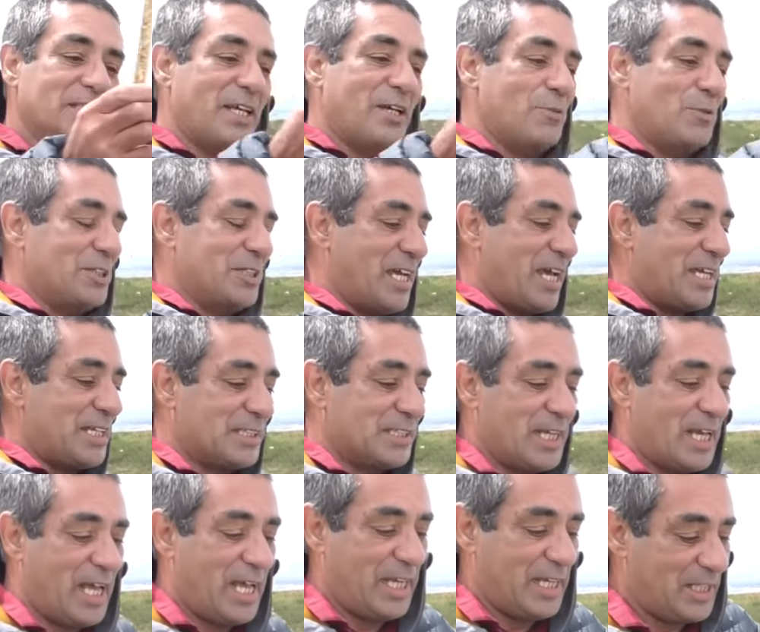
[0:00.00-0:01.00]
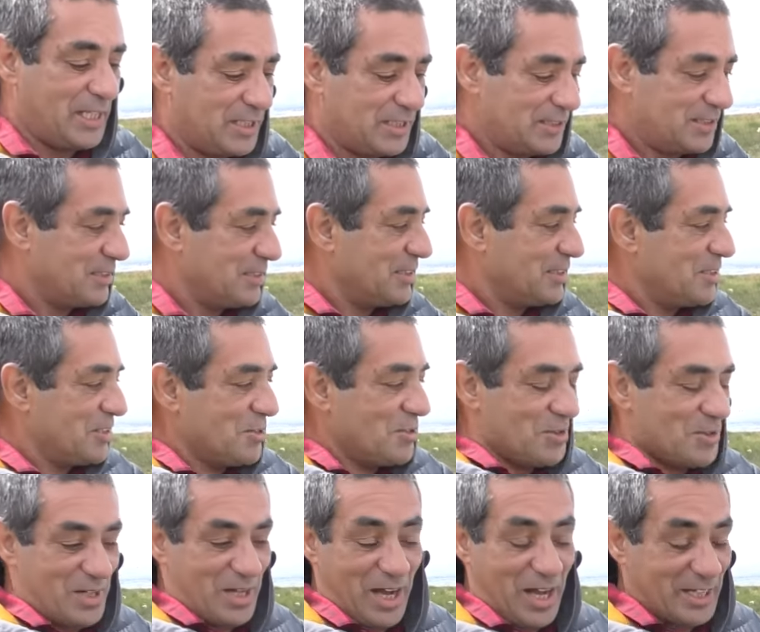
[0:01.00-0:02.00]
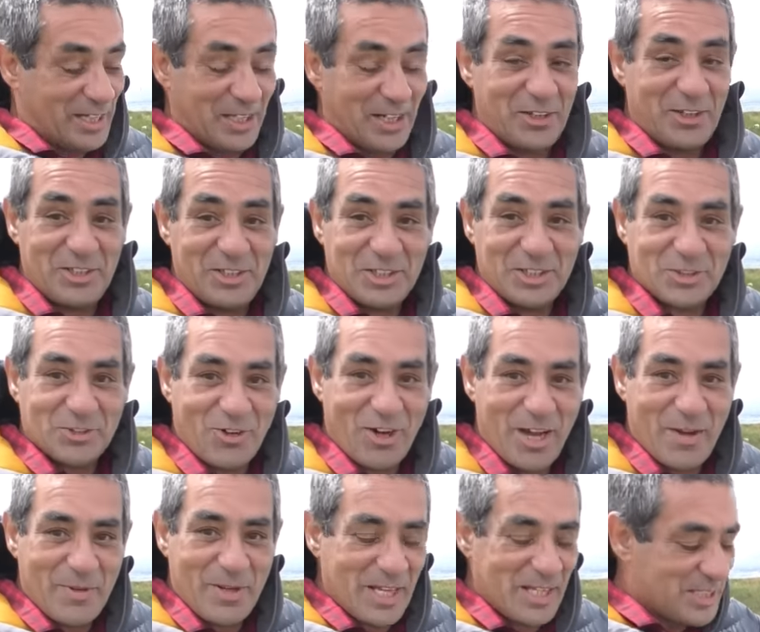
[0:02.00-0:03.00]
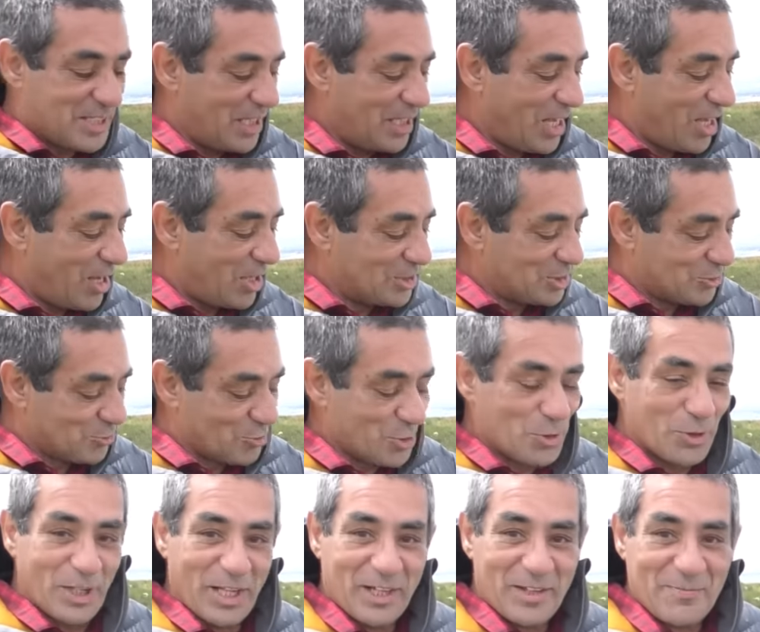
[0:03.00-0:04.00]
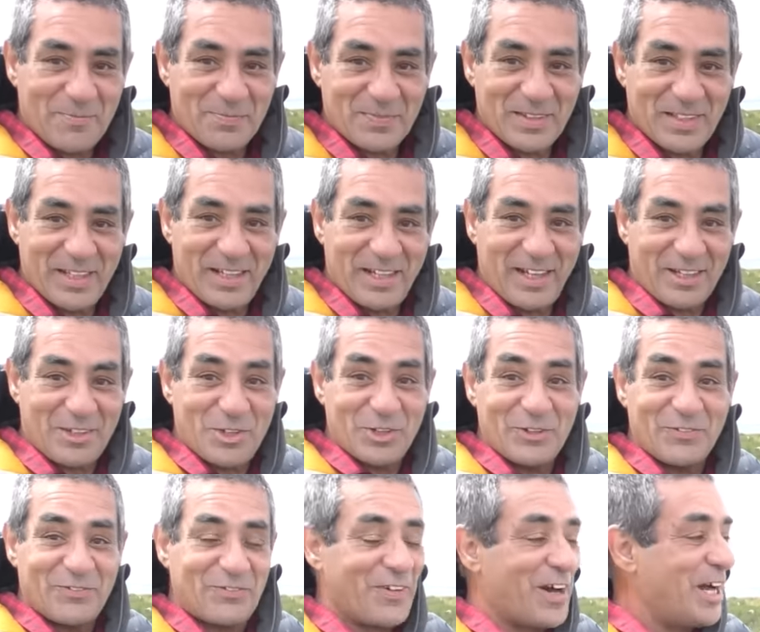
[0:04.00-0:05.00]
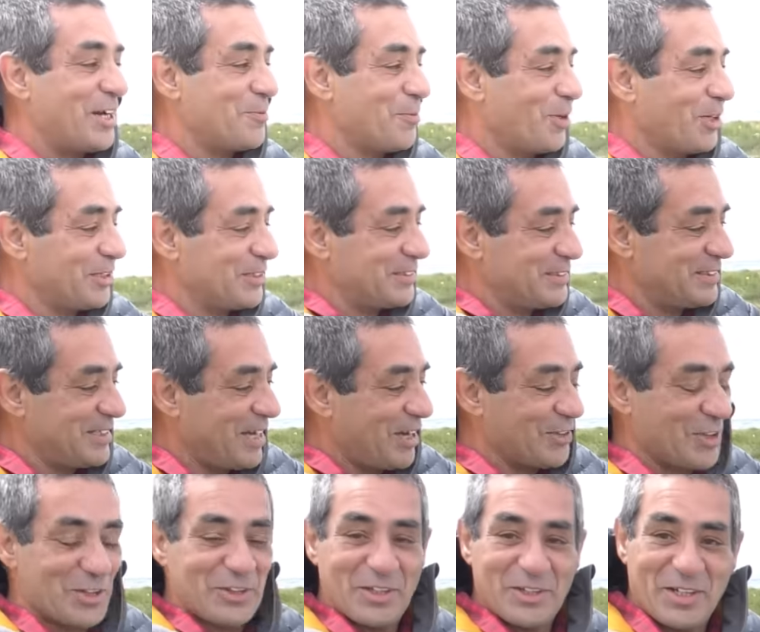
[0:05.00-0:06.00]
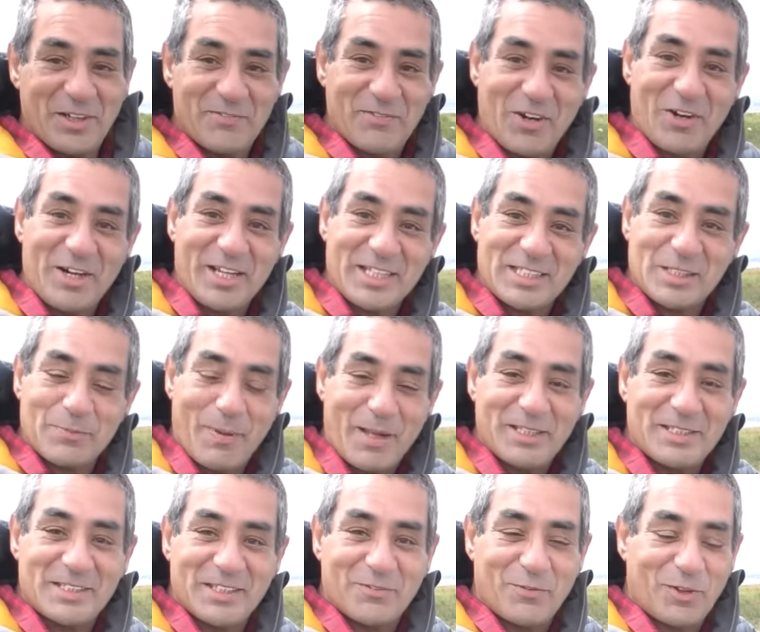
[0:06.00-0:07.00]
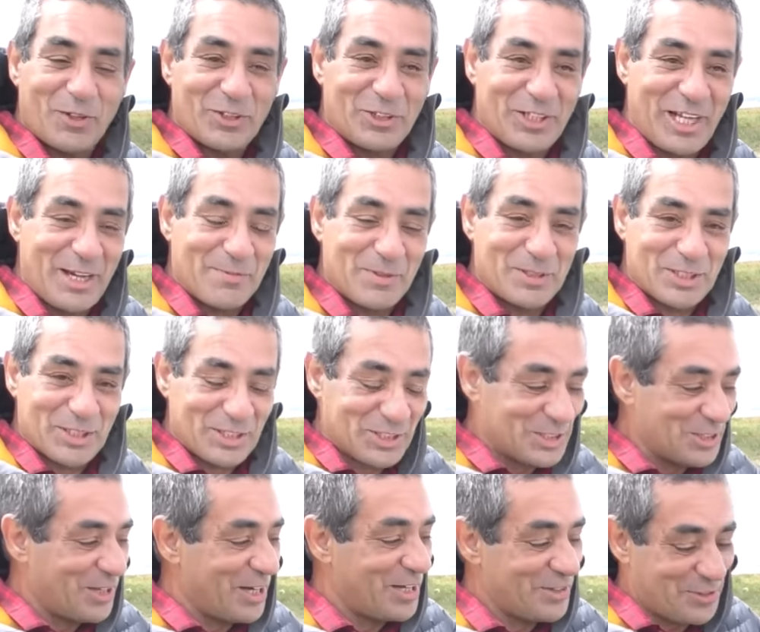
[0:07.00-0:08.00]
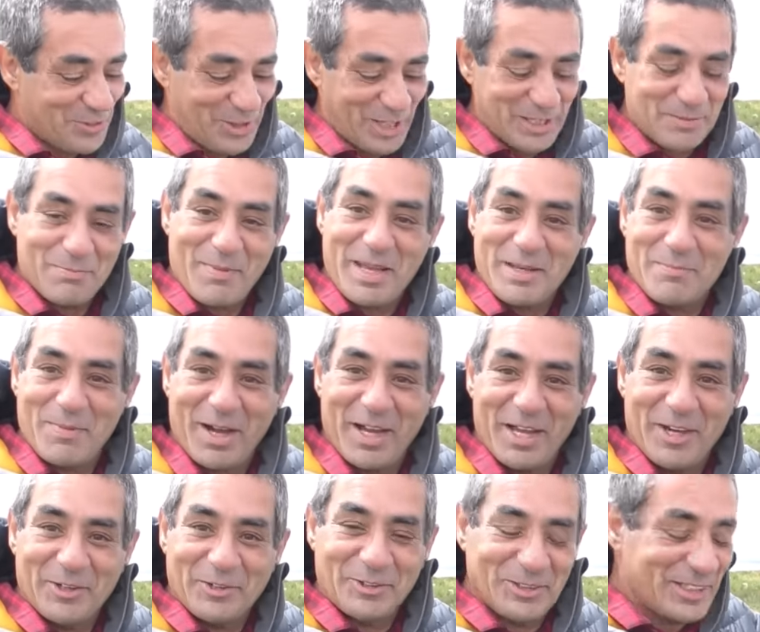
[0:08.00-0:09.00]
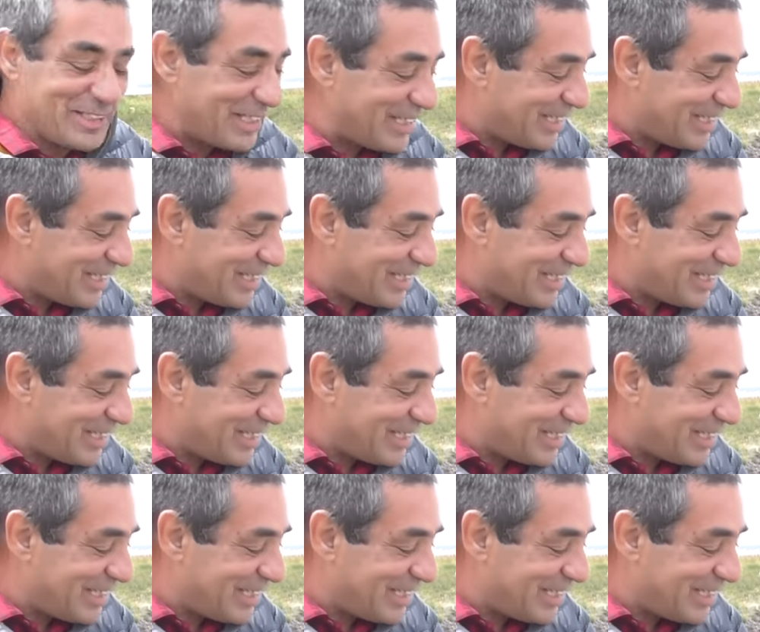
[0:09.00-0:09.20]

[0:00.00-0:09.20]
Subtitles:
they would get a, I can only describe it as a large ruler. I couldn't find one other than a very expensive one on Amazon, so I thought I'd make my own.